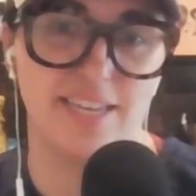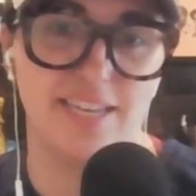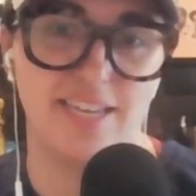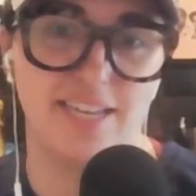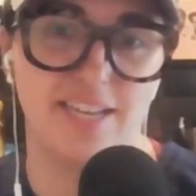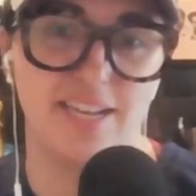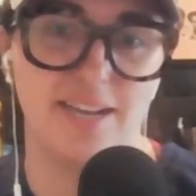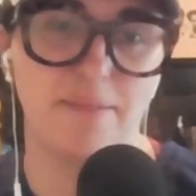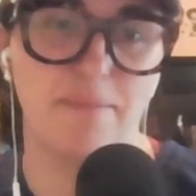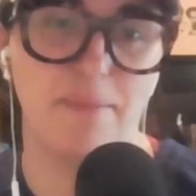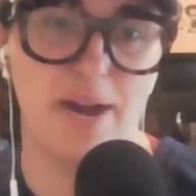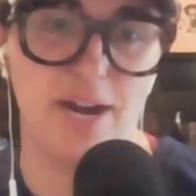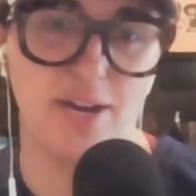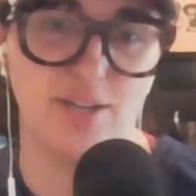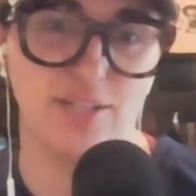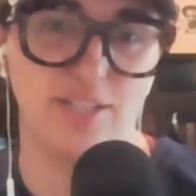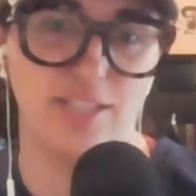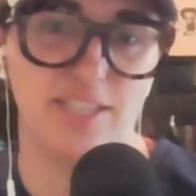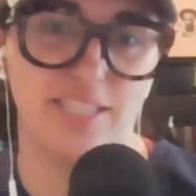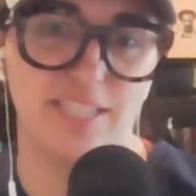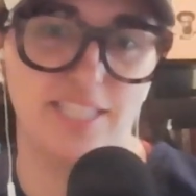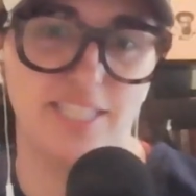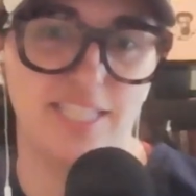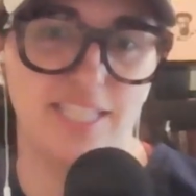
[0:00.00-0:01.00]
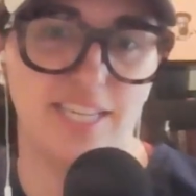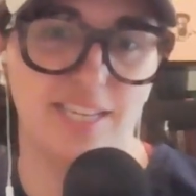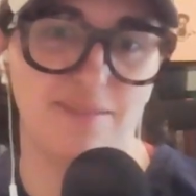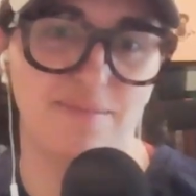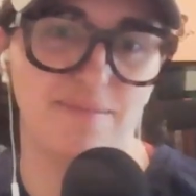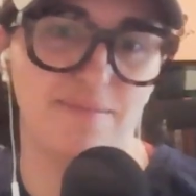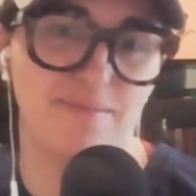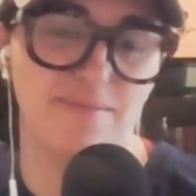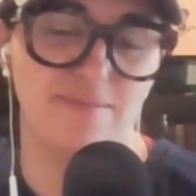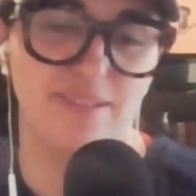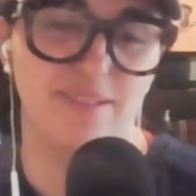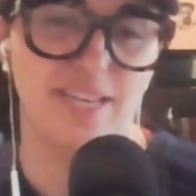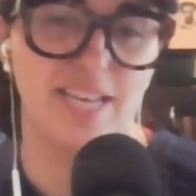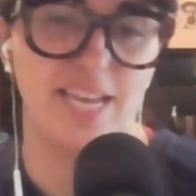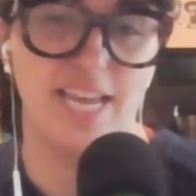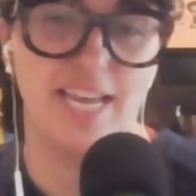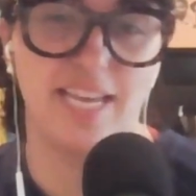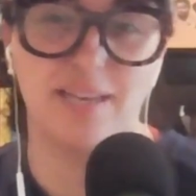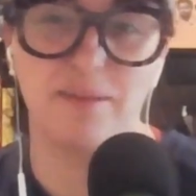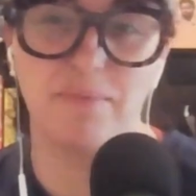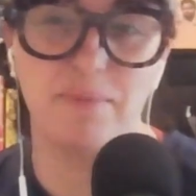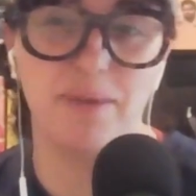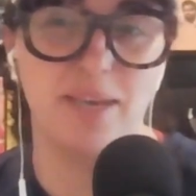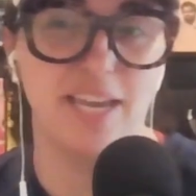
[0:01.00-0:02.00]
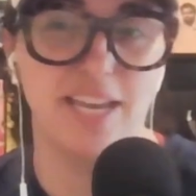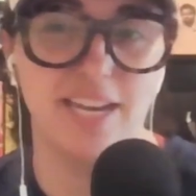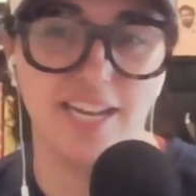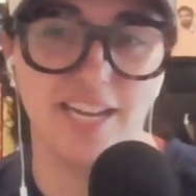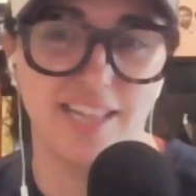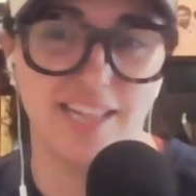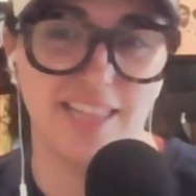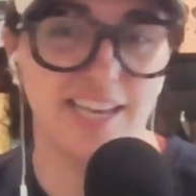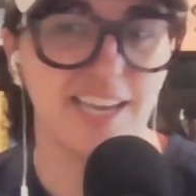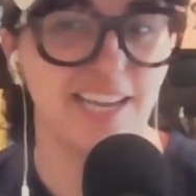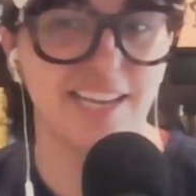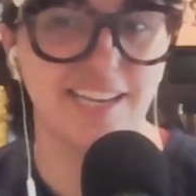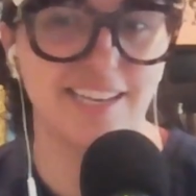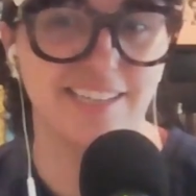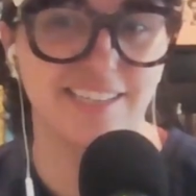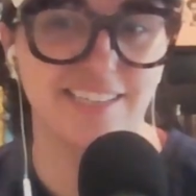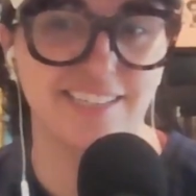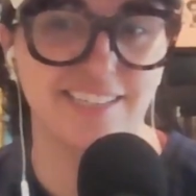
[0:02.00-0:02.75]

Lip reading: A minor league team. It could be anything.